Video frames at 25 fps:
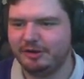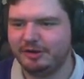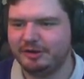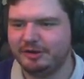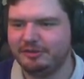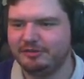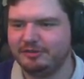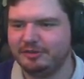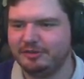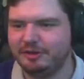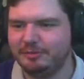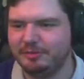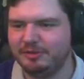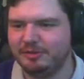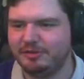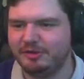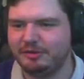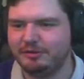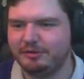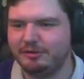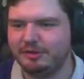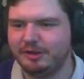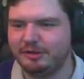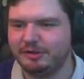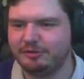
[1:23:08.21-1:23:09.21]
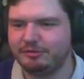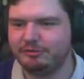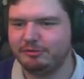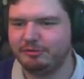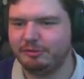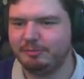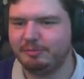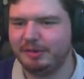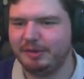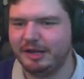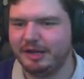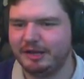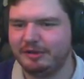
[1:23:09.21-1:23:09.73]
He is a number 10 who likes to
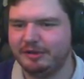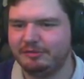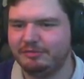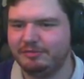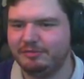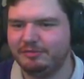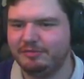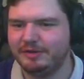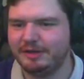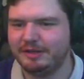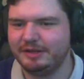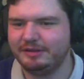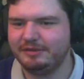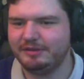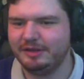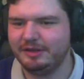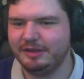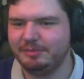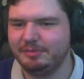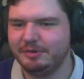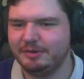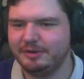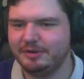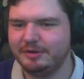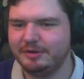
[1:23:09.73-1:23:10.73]
drop back and fill in deep.